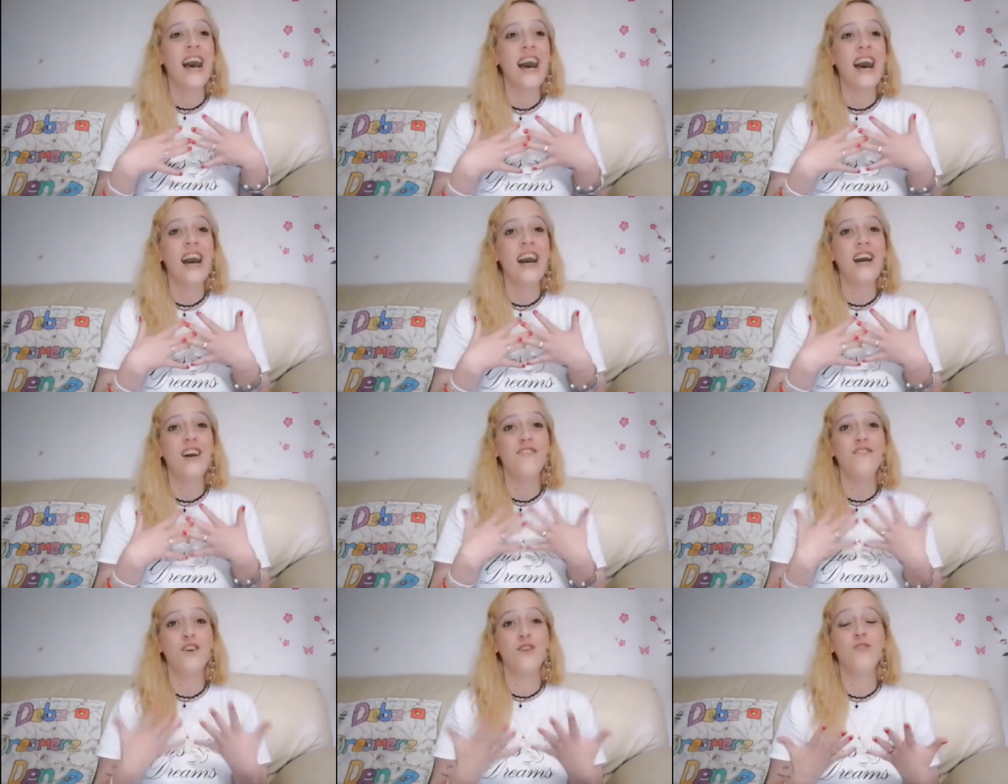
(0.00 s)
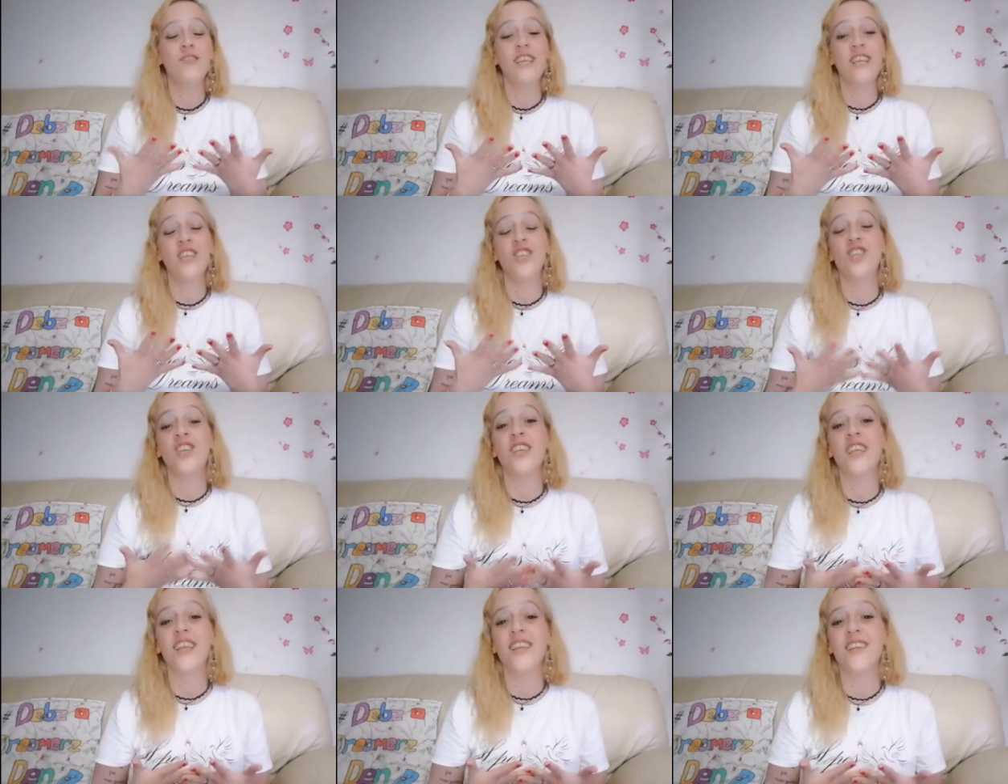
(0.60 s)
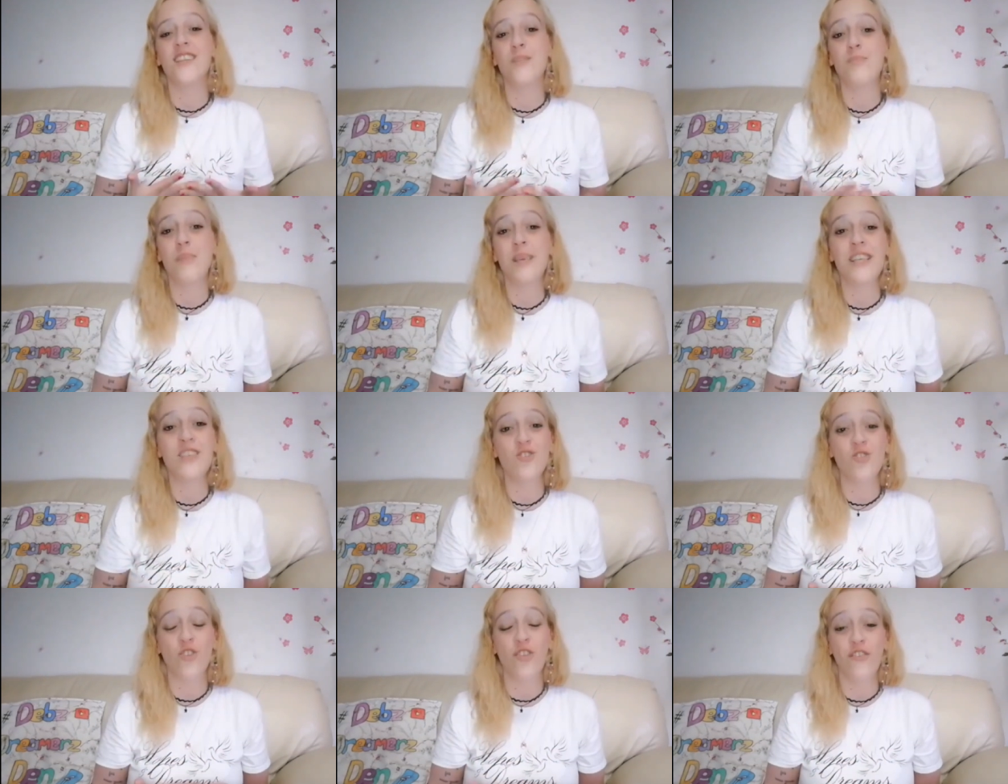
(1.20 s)
at foundation and it's
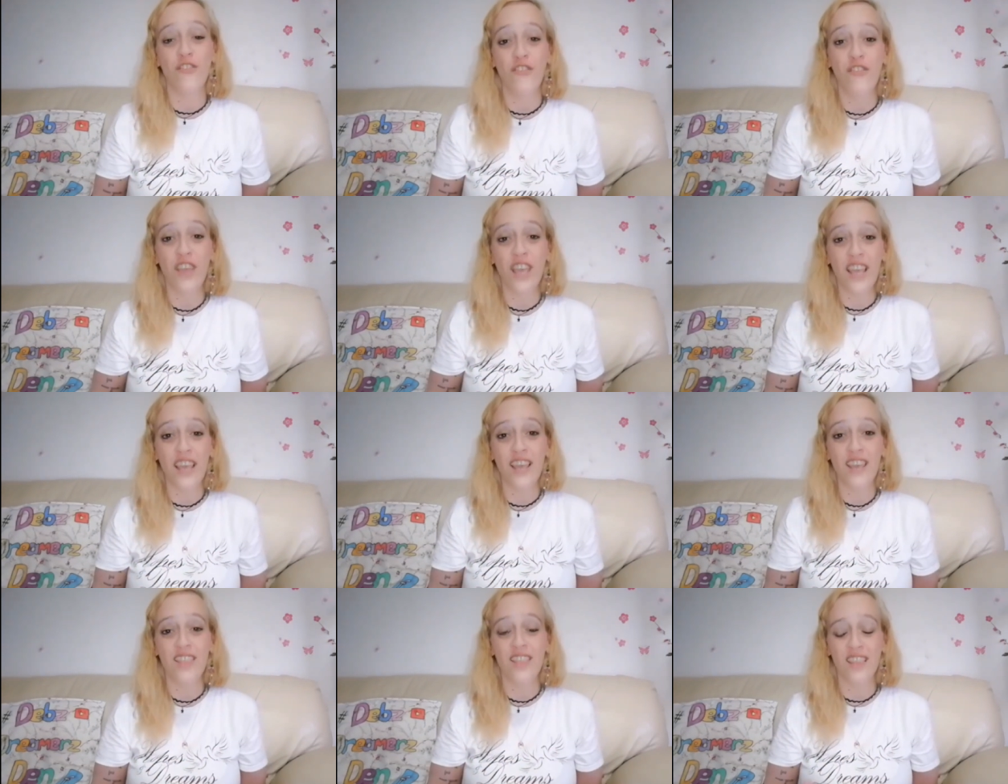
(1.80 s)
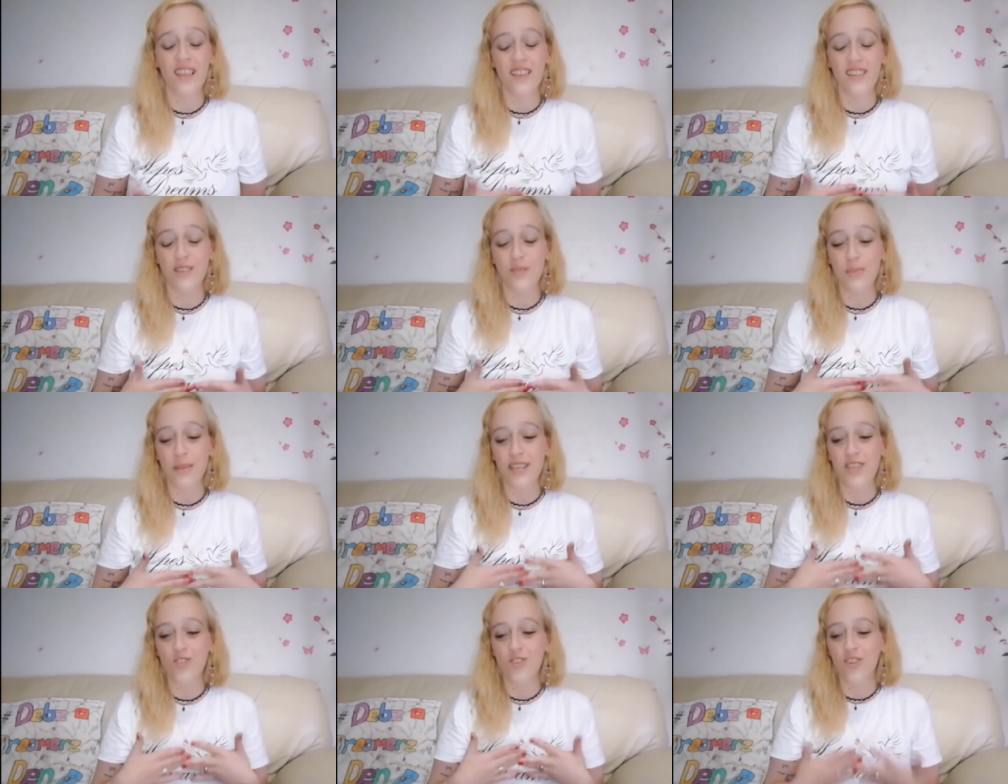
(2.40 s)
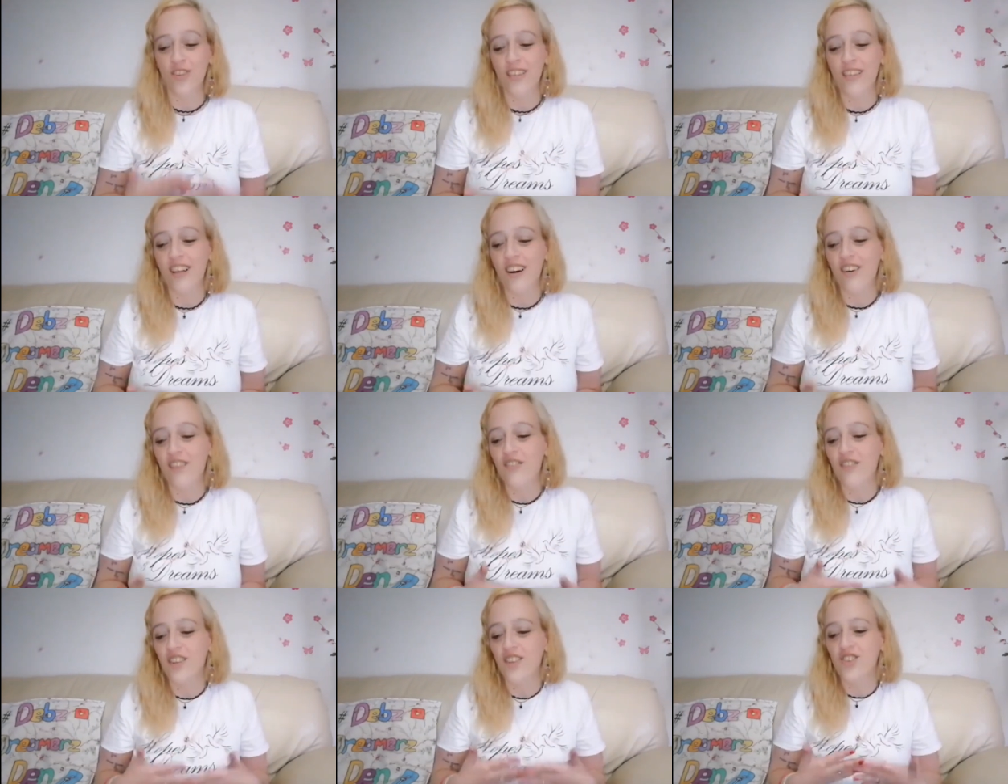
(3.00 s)
based on faith, it's based on
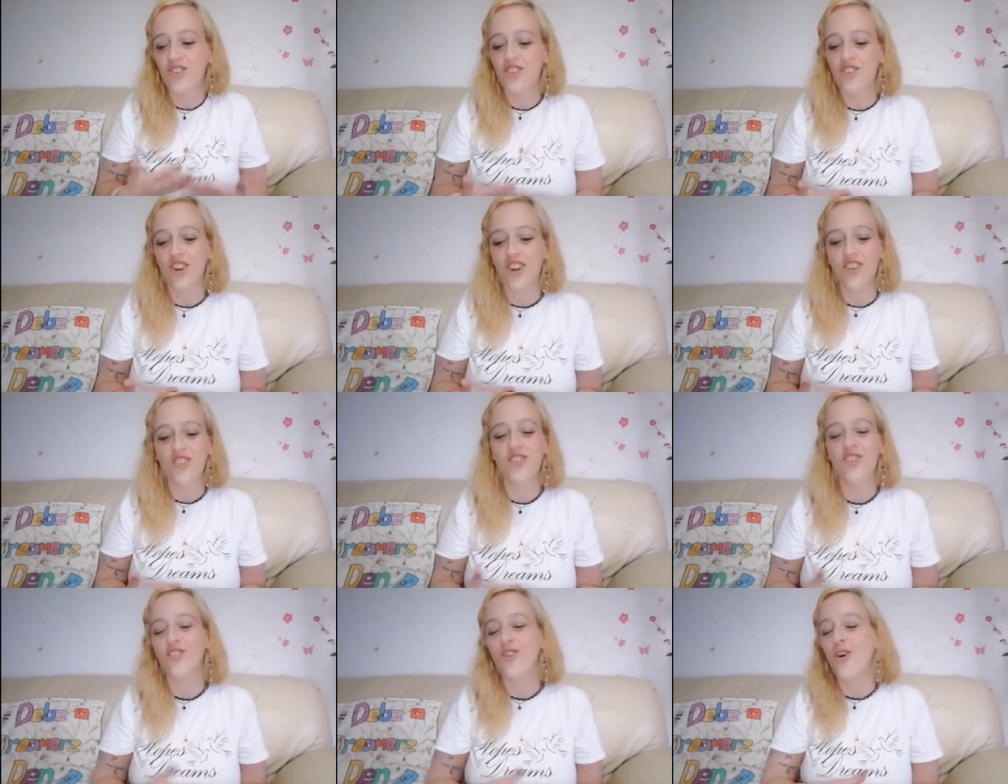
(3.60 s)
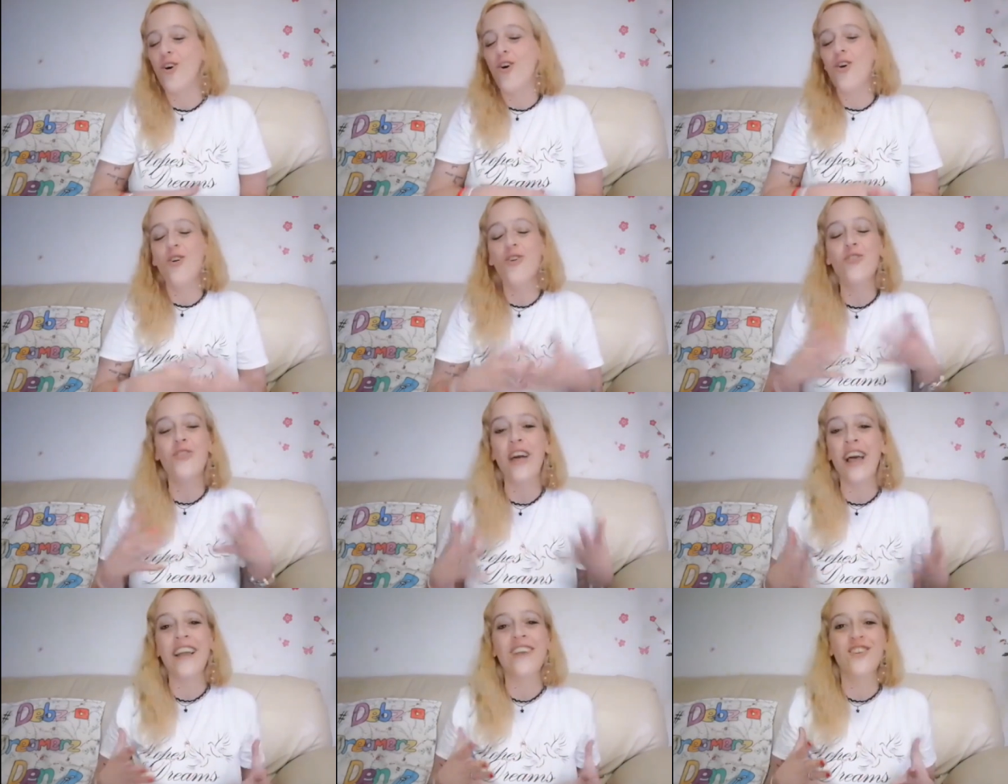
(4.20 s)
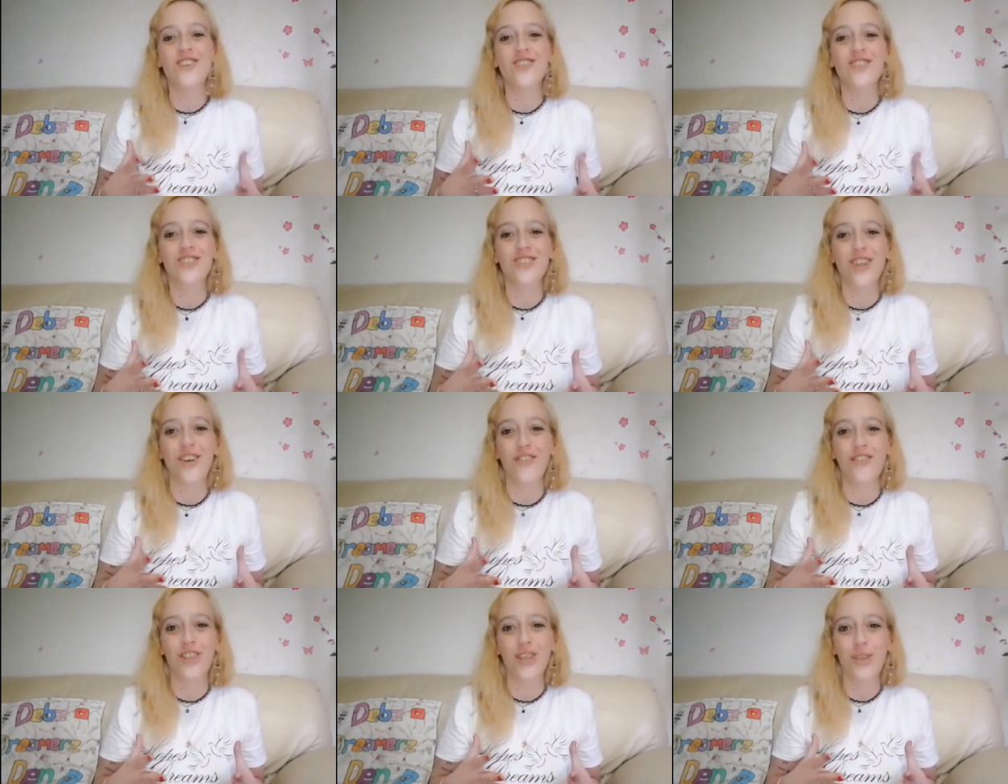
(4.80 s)
love and trust and all that good
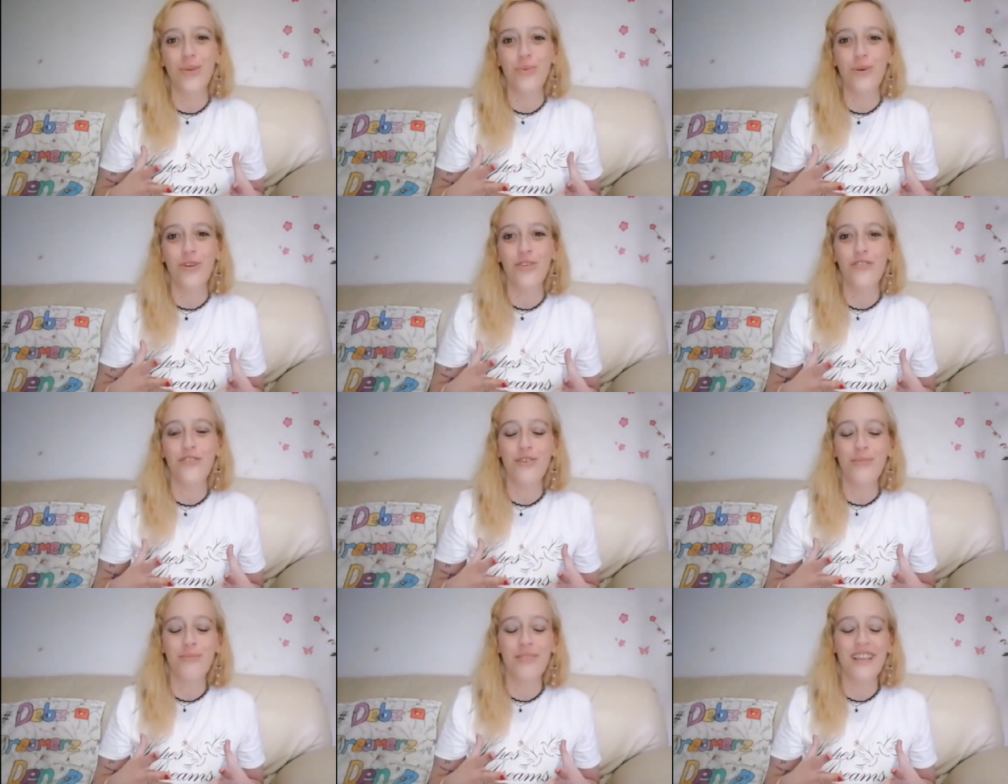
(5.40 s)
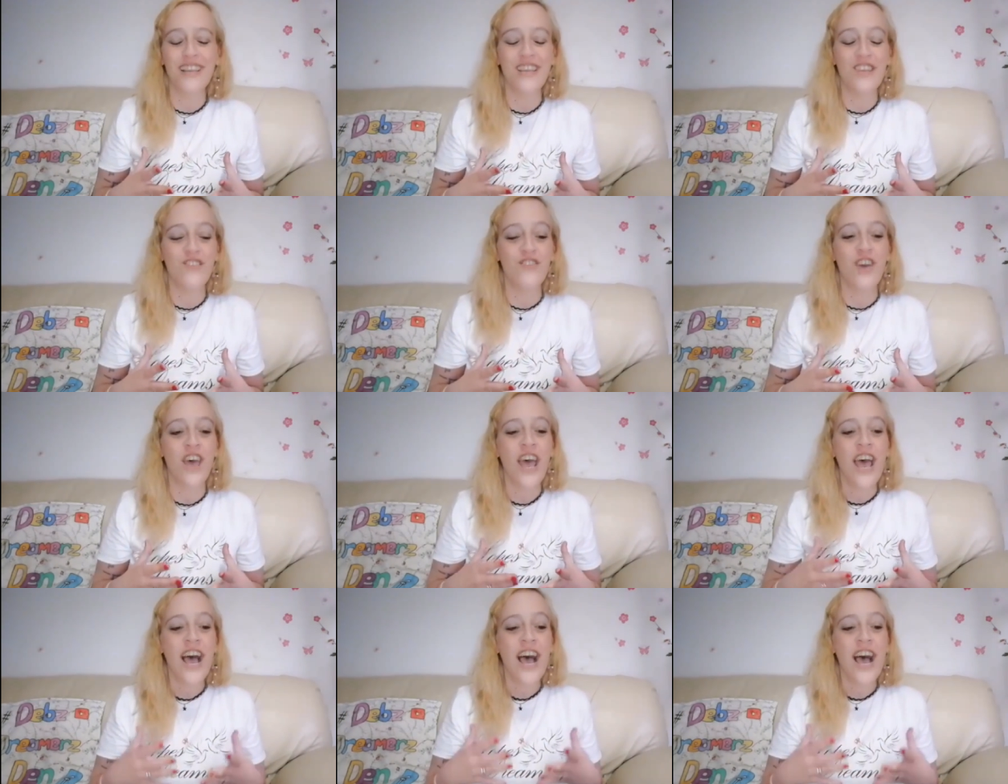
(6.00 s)
stuff that you want from life.